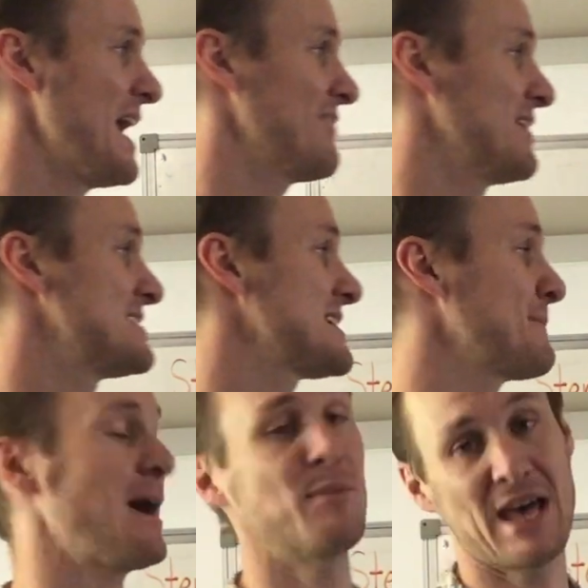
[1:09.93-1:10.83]
And then
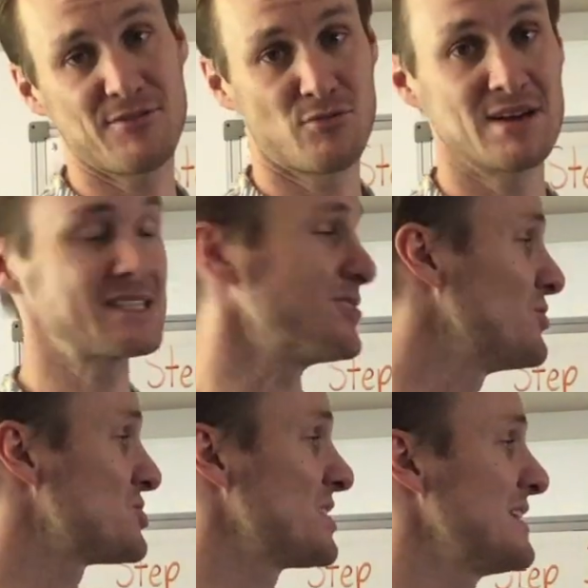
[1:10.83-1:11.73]
somehow we have a
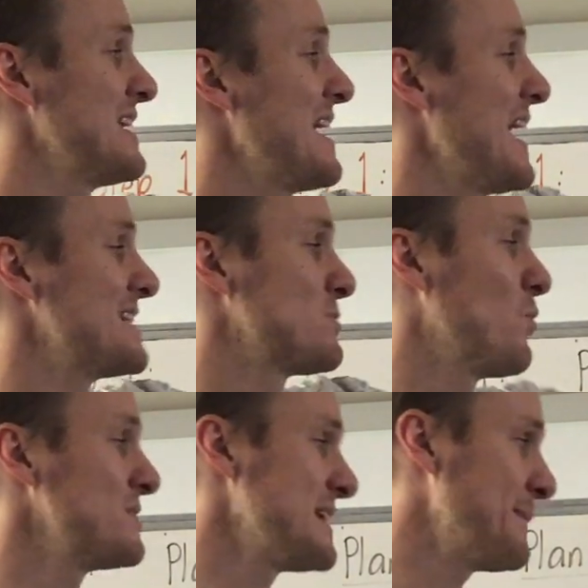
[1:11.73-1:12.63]
resolution, and
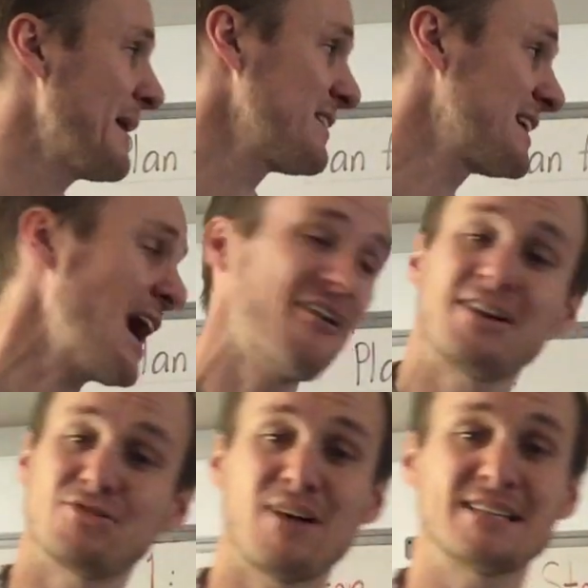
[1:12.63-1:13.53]
towards the end we have a
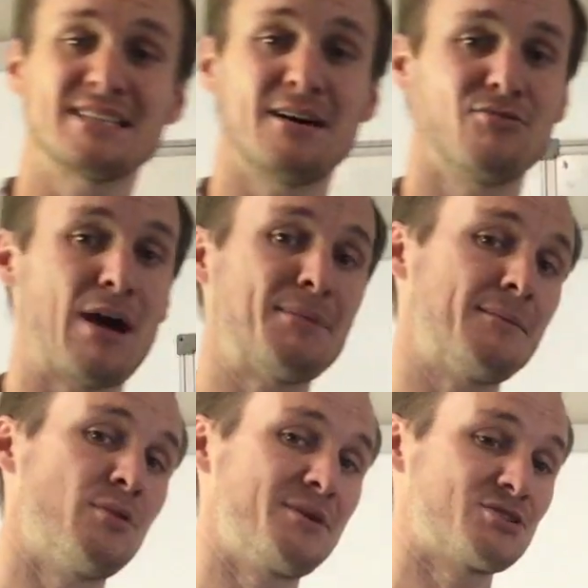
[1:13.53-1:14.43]
character wrap
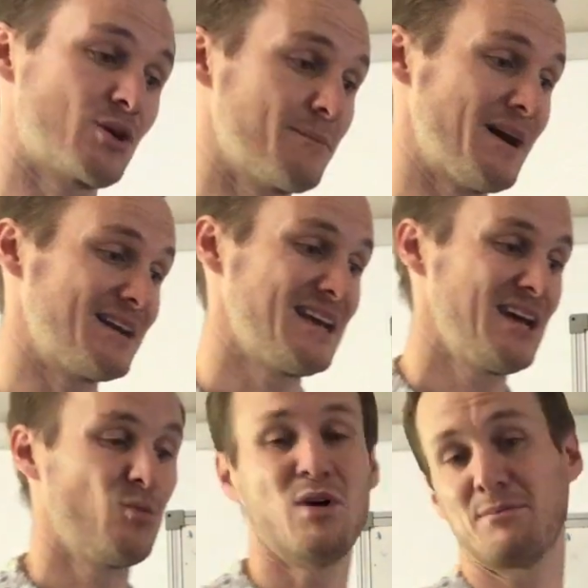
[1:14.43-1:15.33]
up where we talk about
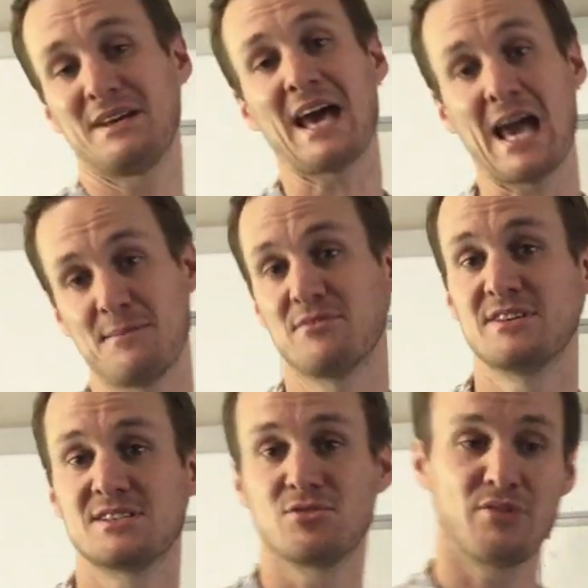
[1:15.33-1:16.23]
what became of
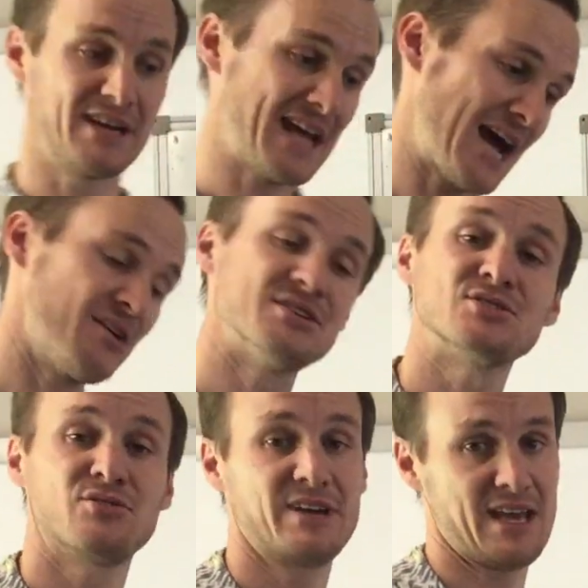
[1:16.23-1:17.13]
the story and how the
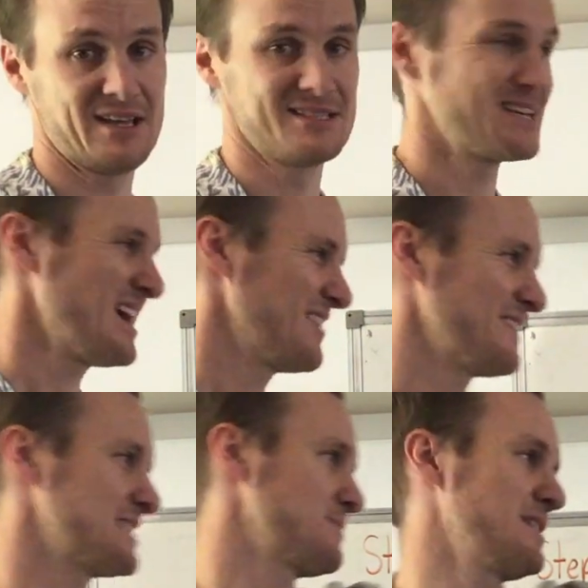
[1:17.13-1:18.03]
story ends.
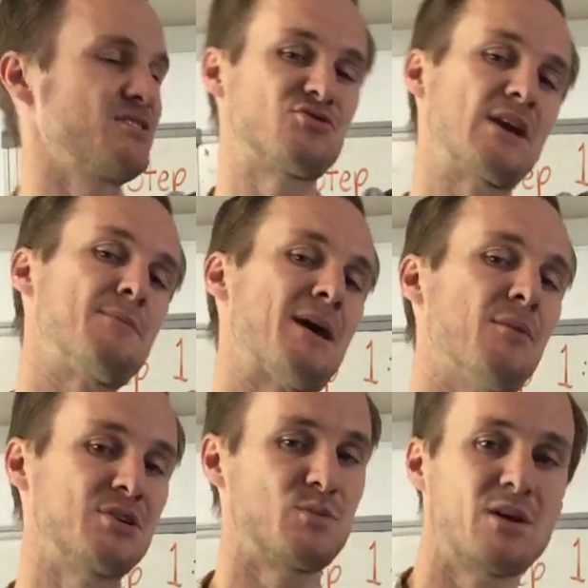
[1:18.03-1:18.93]
That's a bit of a tricky
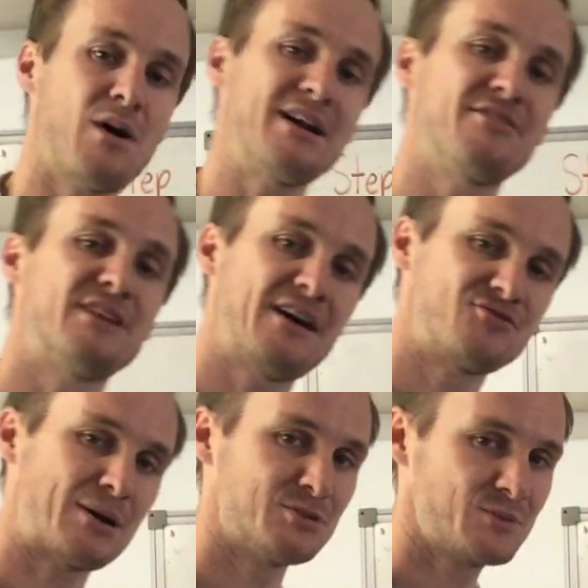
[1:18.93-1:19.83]
part, which we quite often have
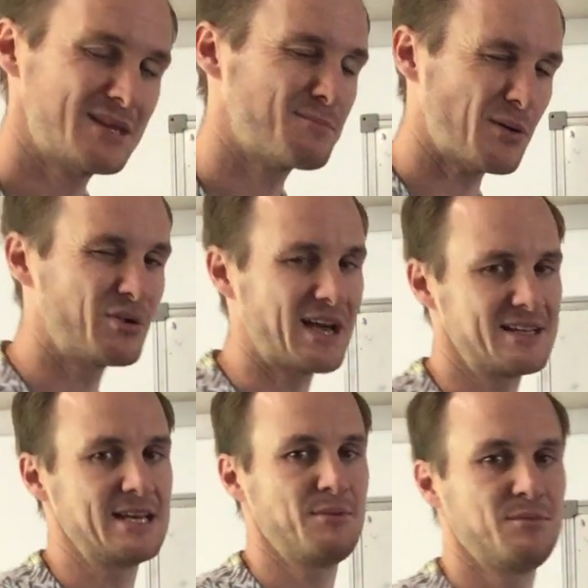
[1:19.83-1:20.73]
troubles with, but we'll
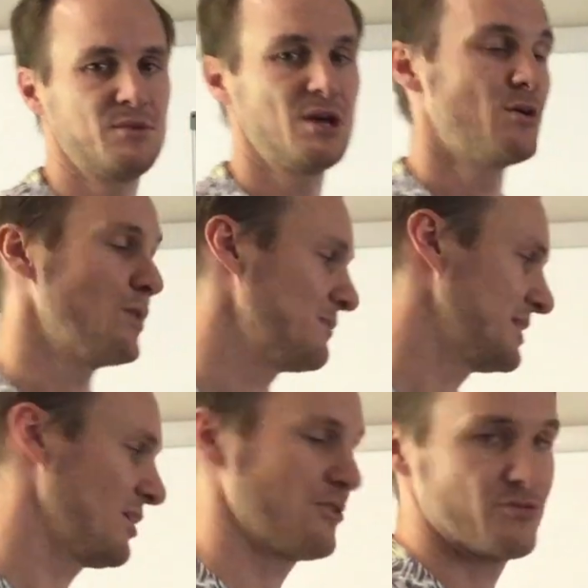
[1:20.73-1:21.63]
get there when
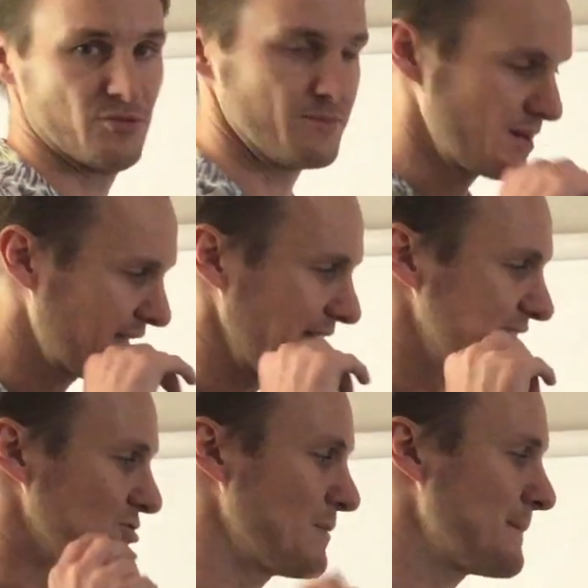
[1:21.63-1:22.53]
we go through it. Okay,
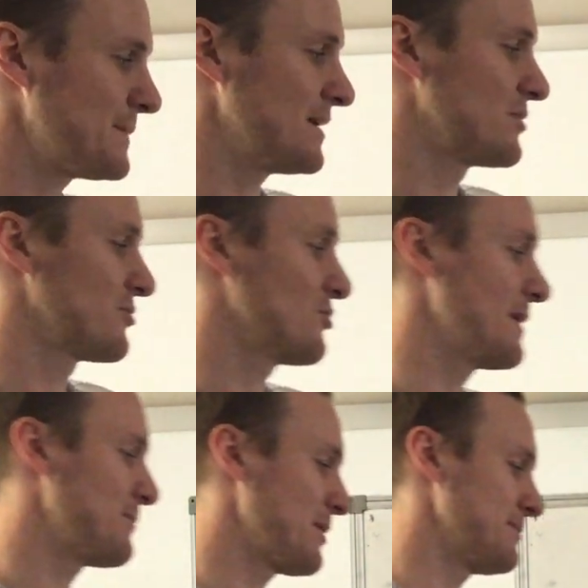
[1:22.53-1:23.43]
so remember, from
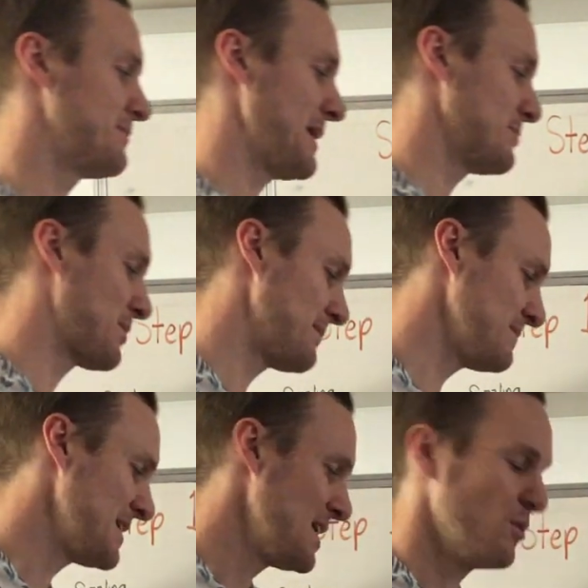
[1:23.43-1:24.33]
our pebble
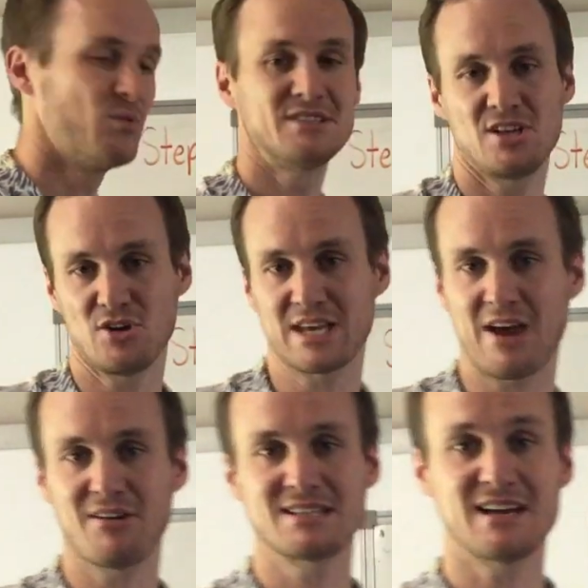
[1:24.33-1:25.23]
problem, was that your
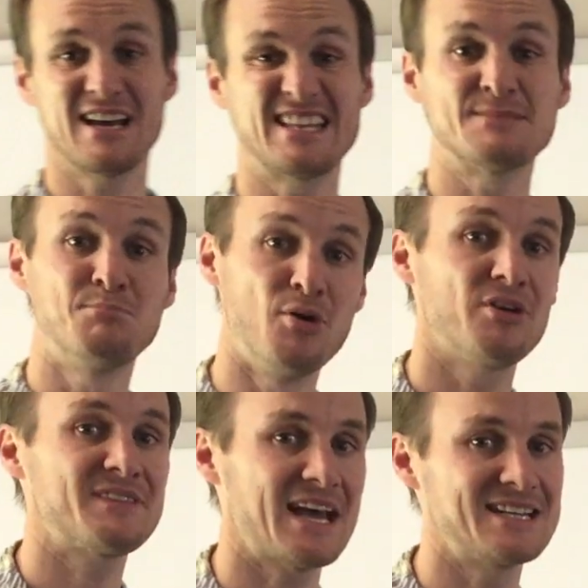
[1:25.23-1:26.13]
character at this
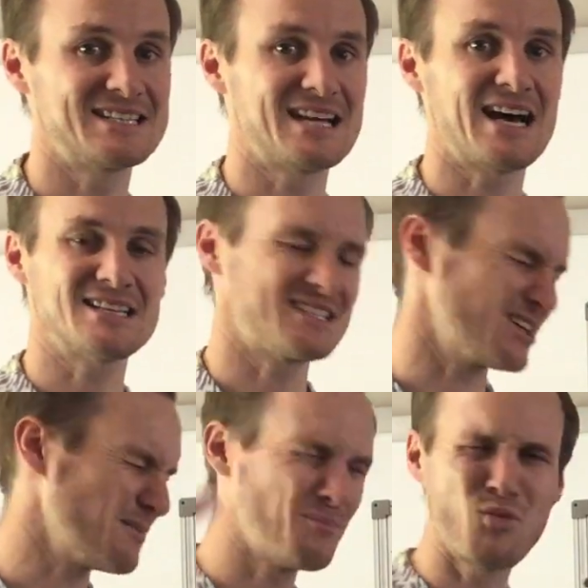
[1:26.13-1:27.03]
birthday disaster,
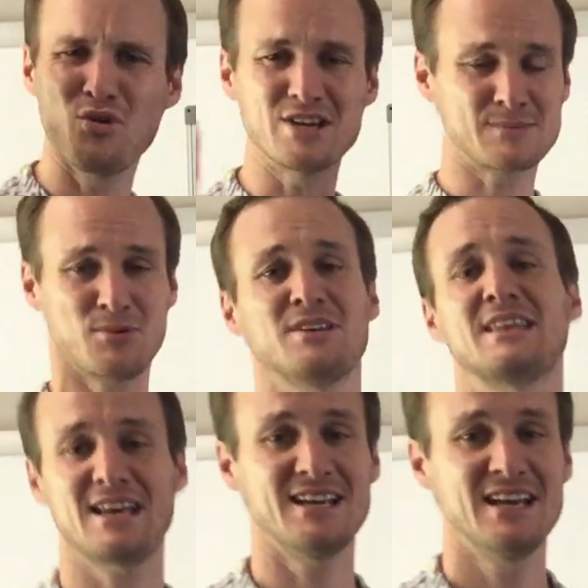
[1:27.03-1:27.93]
the worst
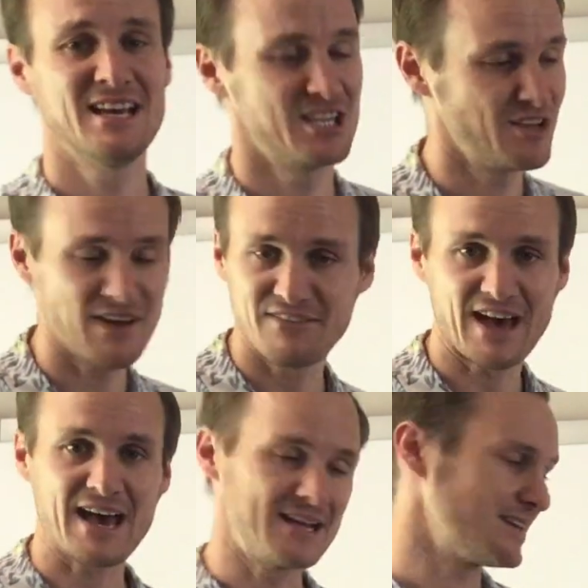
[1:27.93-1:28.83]
birthday you've ever
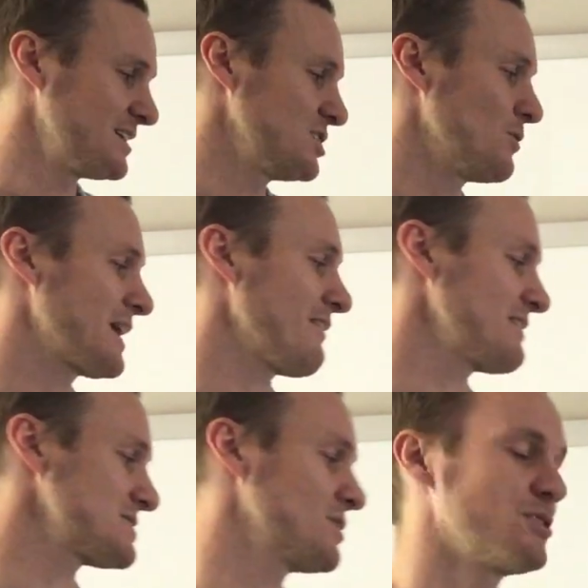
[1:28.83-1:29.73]
had, your
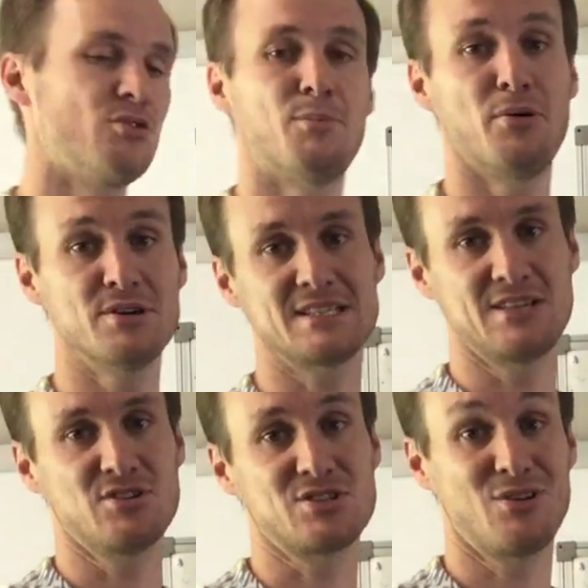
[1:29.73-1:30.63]
character, your person
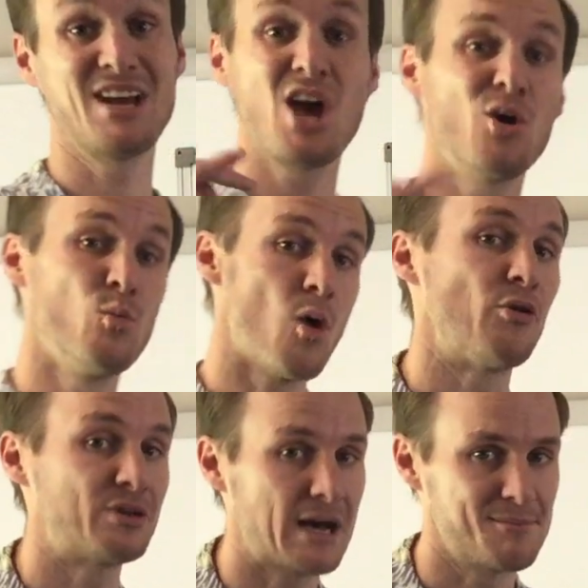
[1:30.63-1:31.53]
in your story,
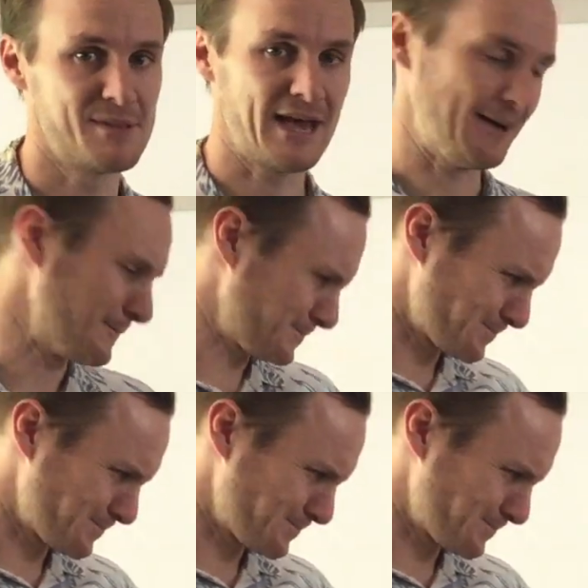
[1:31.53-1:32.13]
woke up late.